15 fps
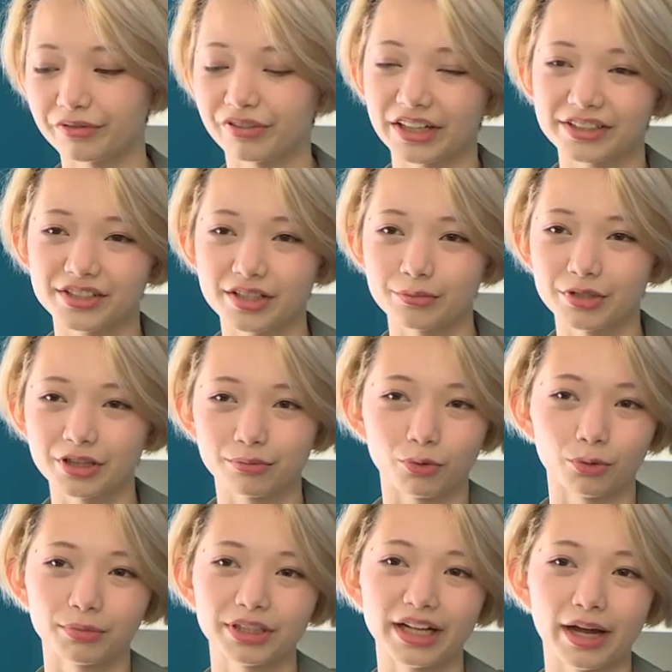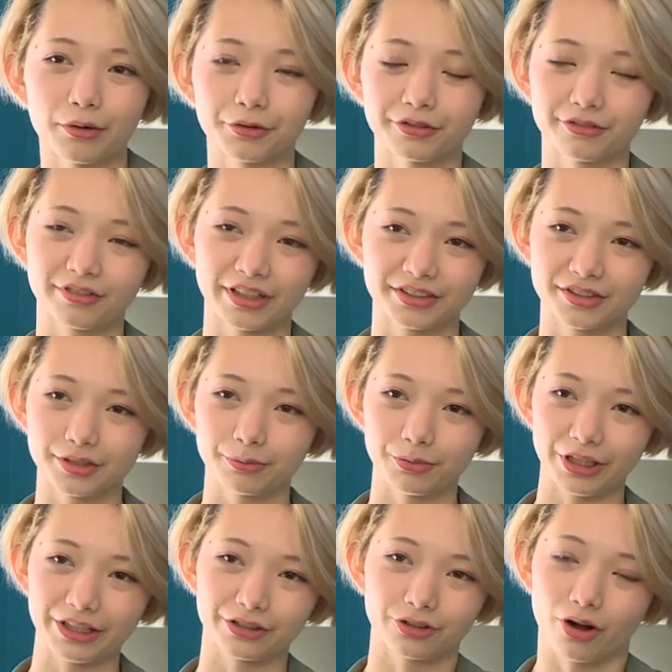affects them in the moment, how it affects them
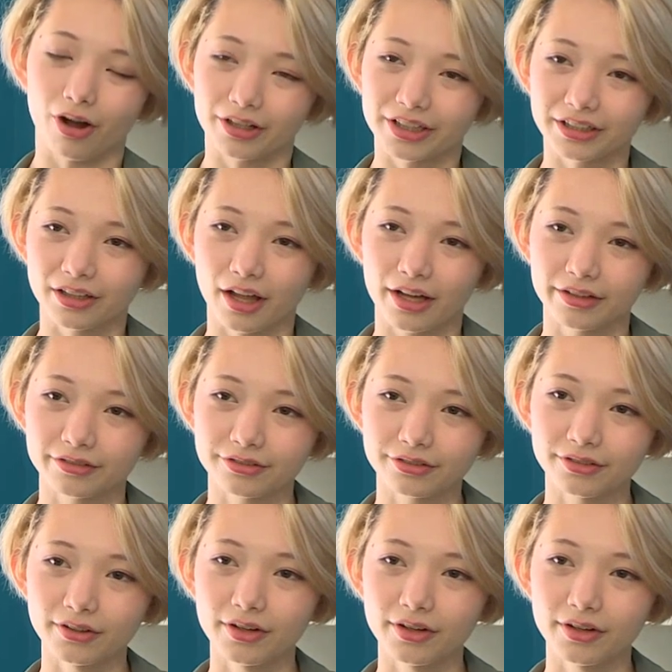later on in life.